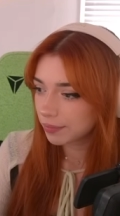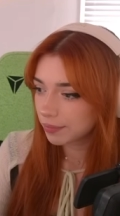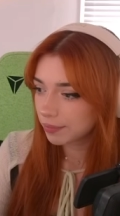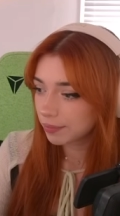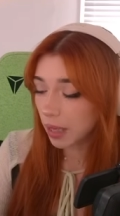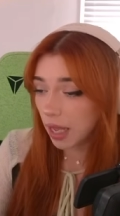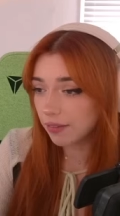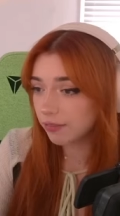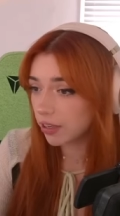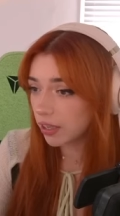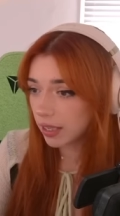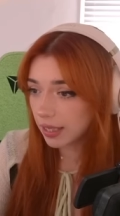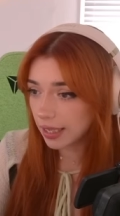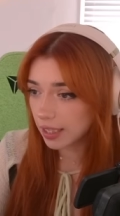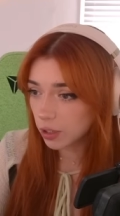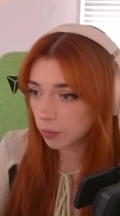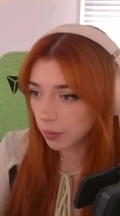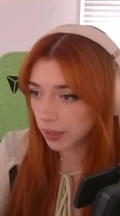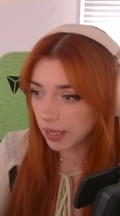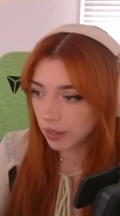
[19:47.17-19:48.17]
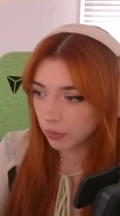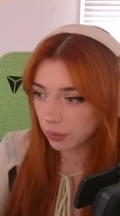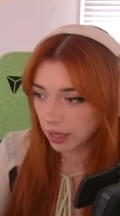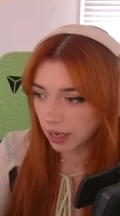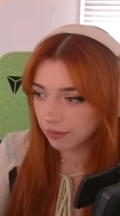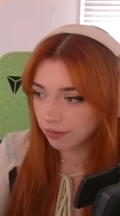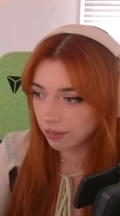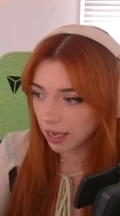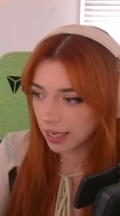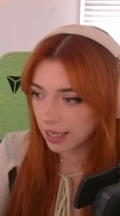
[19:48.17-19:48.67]
already explained what I
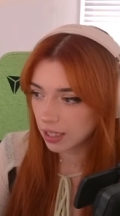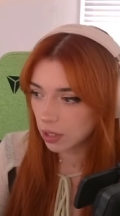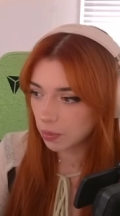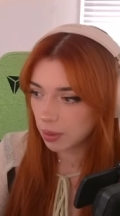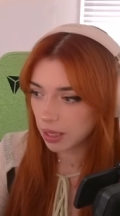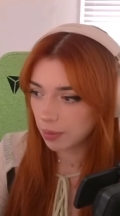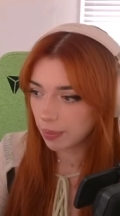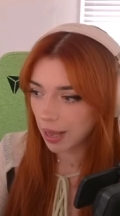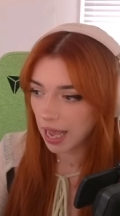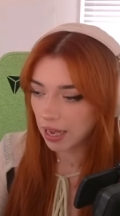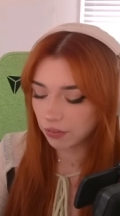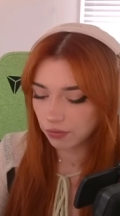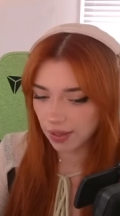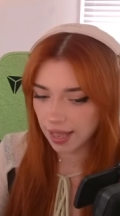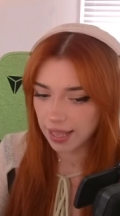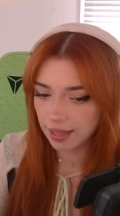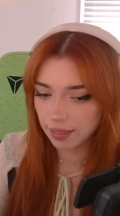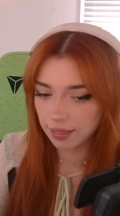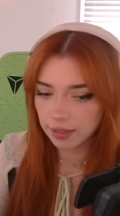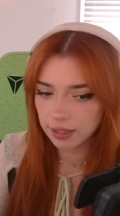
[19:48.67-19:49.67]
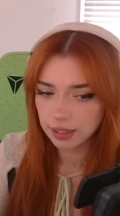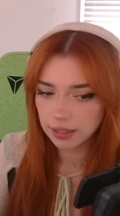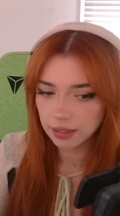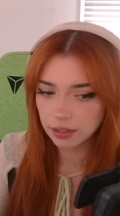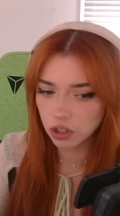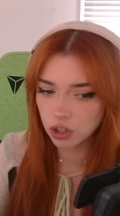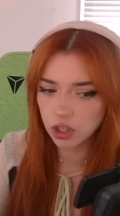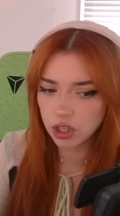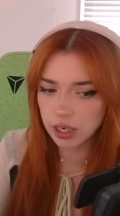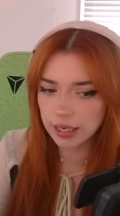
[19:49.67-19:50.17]
find to be bad faith.
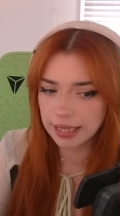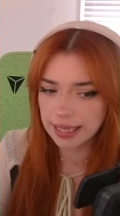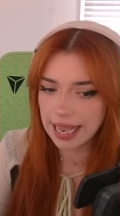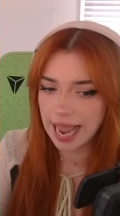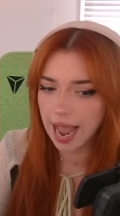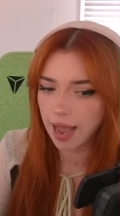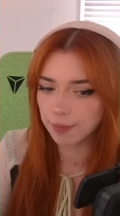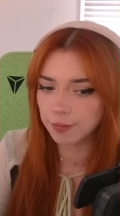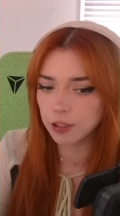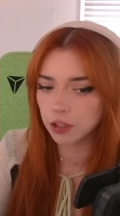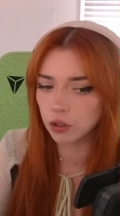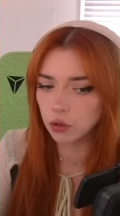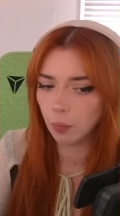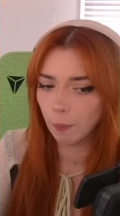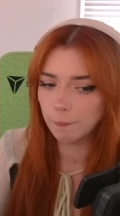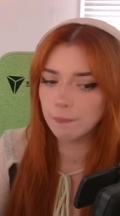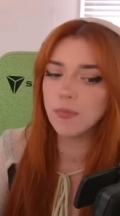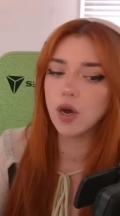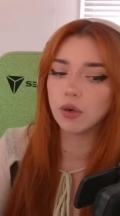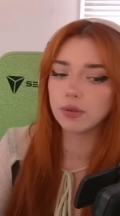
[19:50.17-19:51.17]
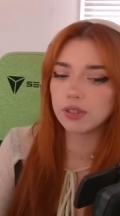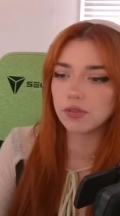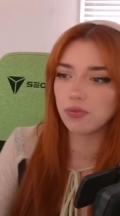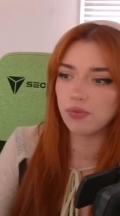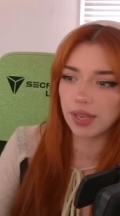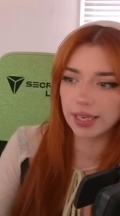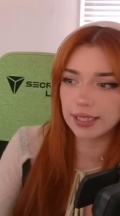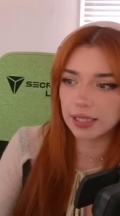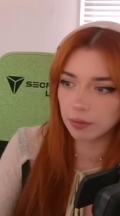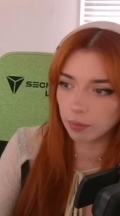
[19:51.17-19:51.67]
Just the absolute most
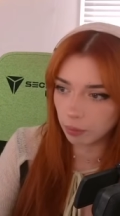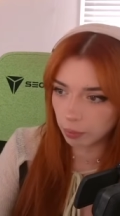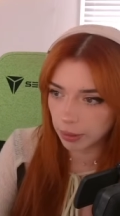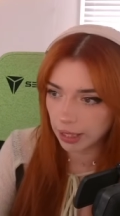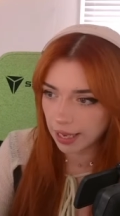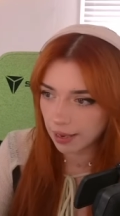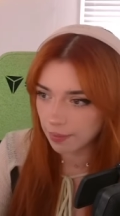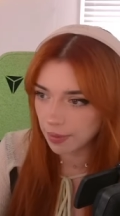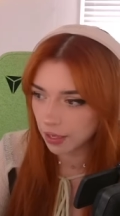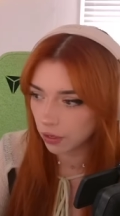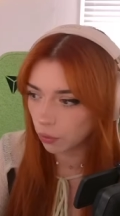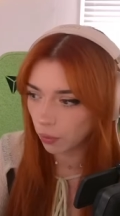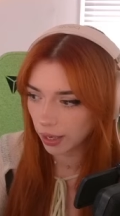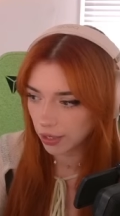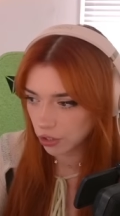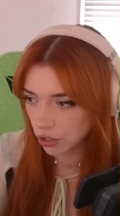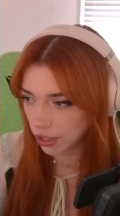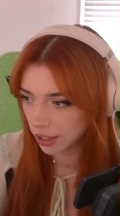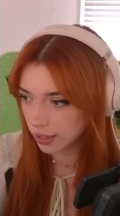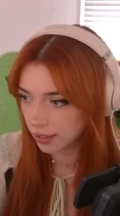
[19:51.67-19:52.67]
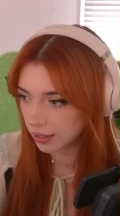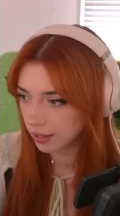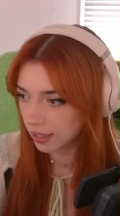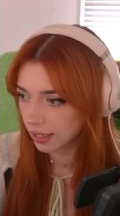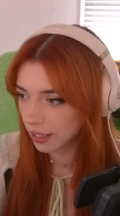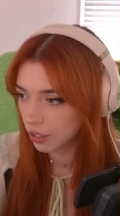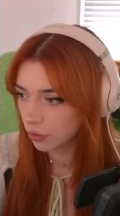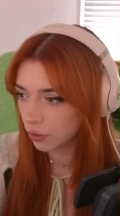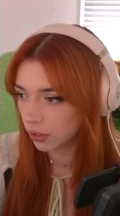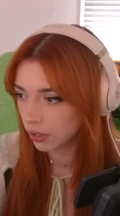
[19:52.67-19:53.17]
victim-blaming questions that
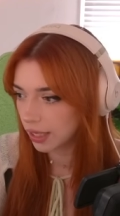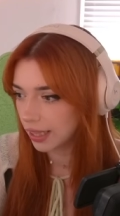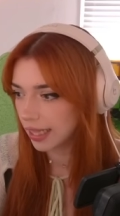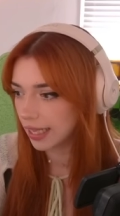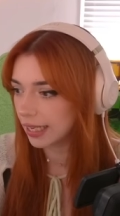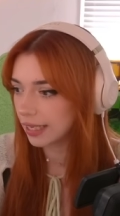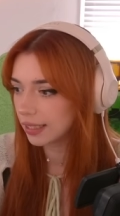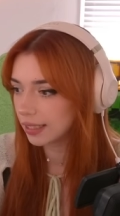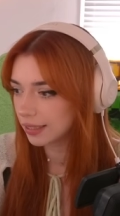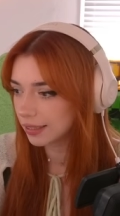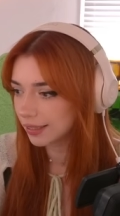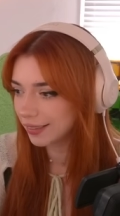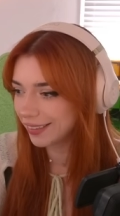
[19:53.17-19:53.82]
you could think.